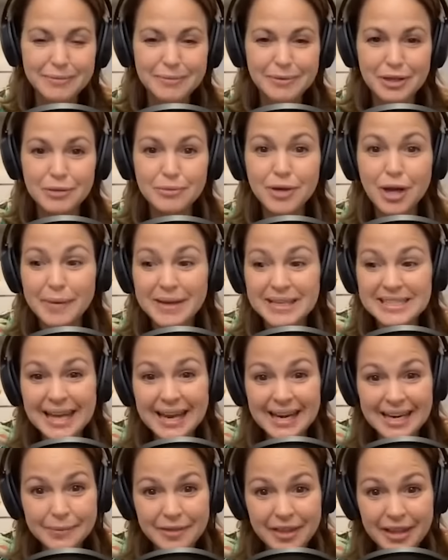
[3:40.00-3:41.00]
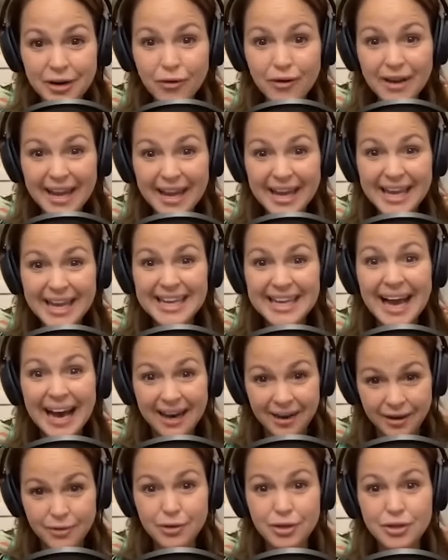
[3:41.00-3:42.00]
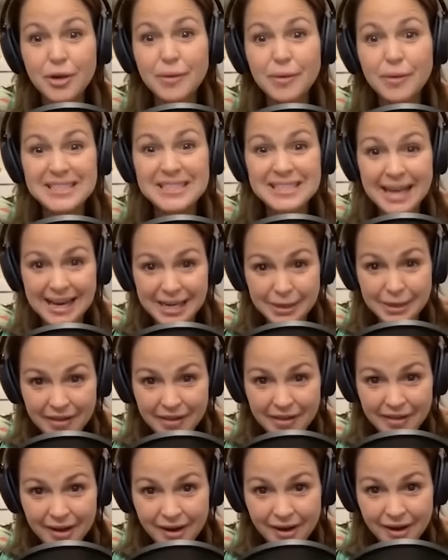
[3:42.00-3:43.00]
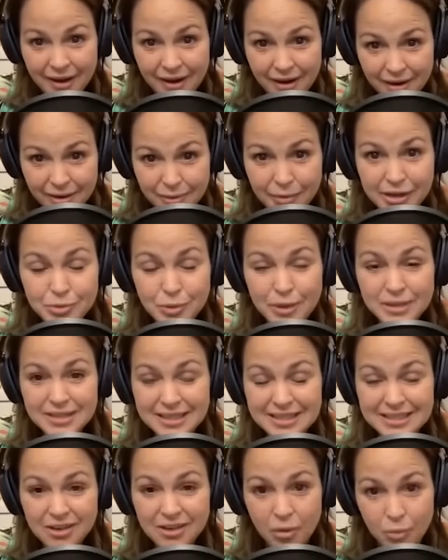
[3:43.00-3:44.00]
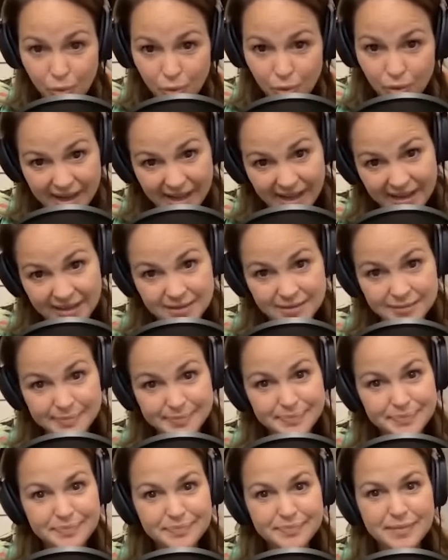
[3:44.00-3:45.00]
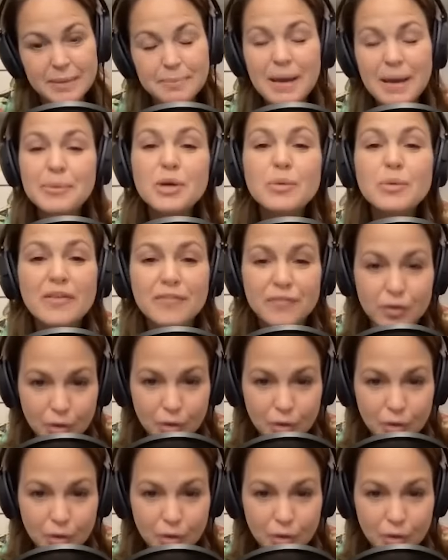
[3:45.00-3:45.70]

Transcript: you know exactly, but they're not getting out. You know exactly where they are. Whereas once they start walking, yeah. maybe you oh, won't feel